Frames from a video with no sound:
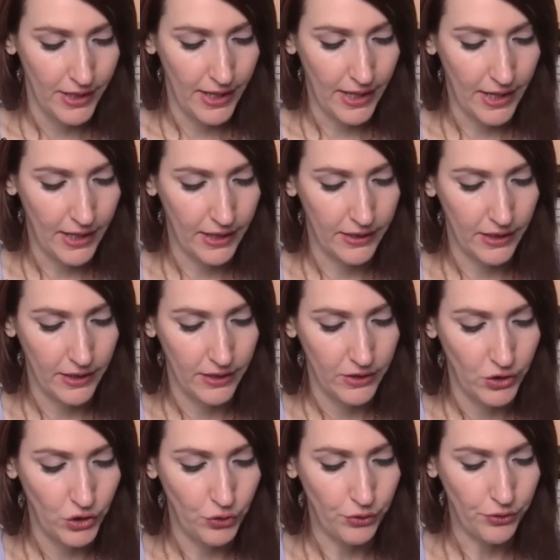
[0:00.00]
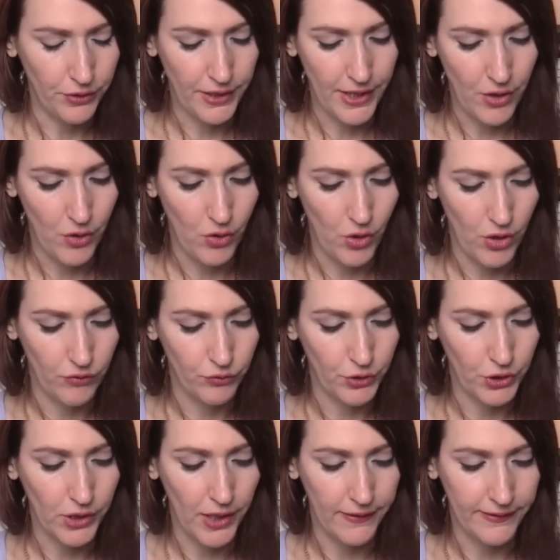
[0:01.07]
And you're now
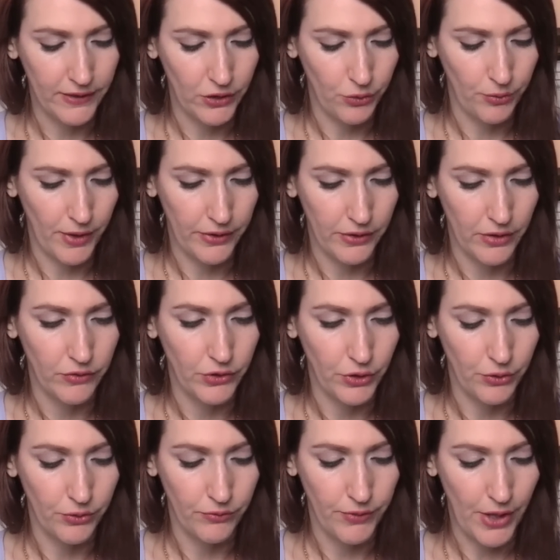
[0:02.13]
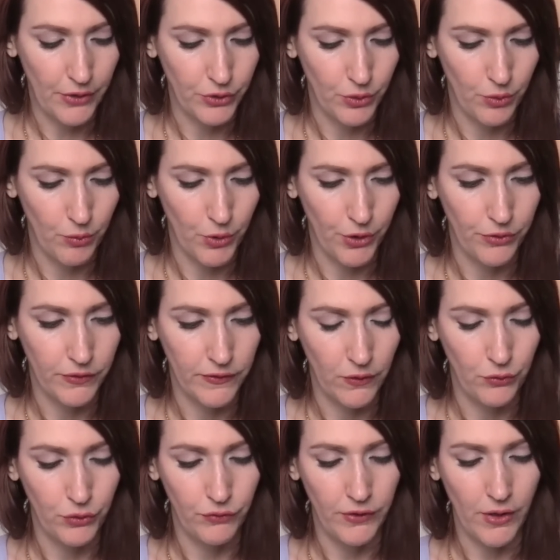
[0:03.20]
realizing your, your value and worth. So
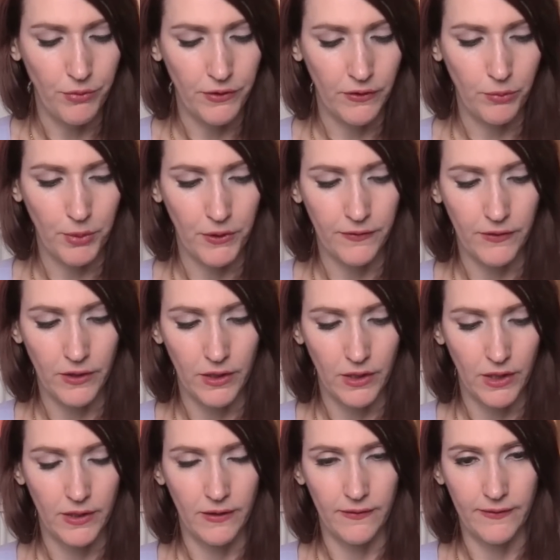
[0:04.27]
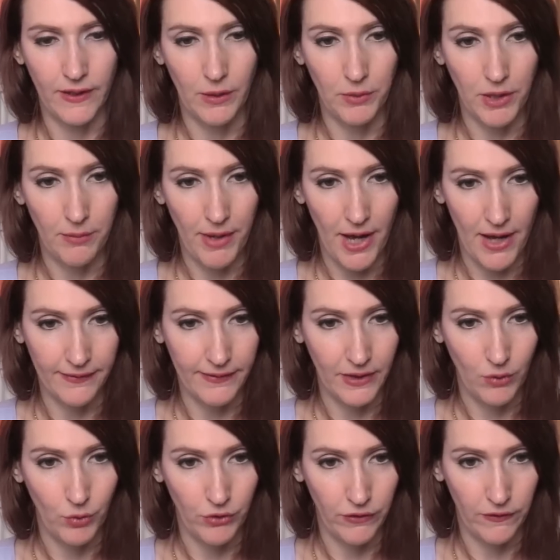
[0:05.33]
if you've dealt with this person in the same
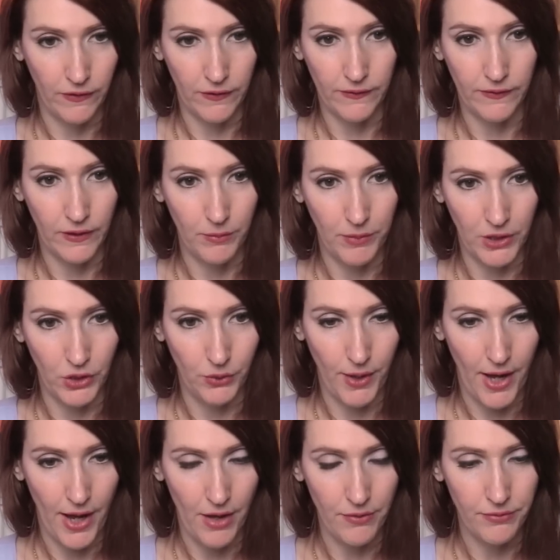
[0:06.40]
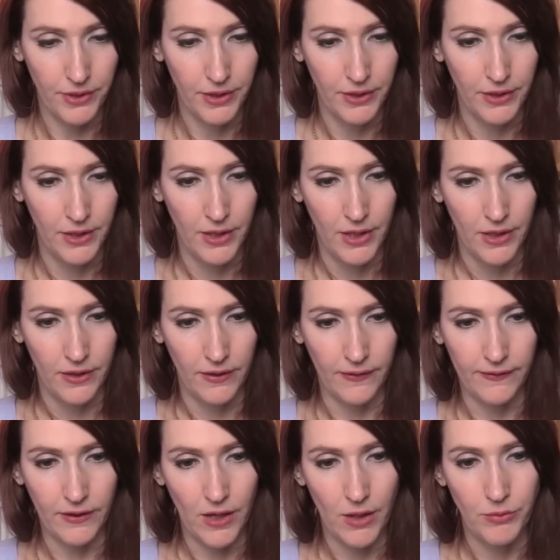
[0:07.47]
capacity, which it does seem like you have,
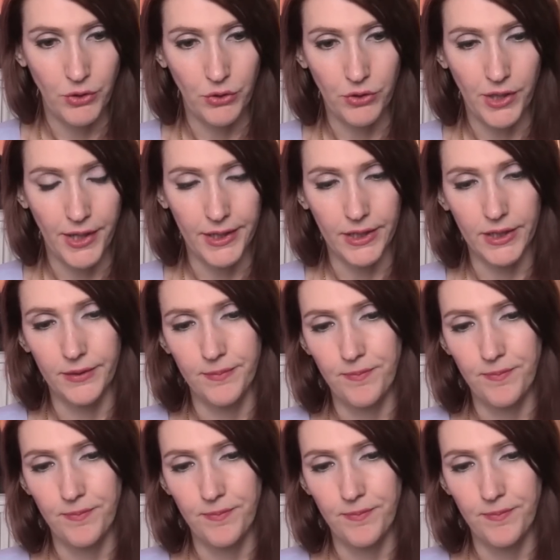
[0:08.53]
this time you're like,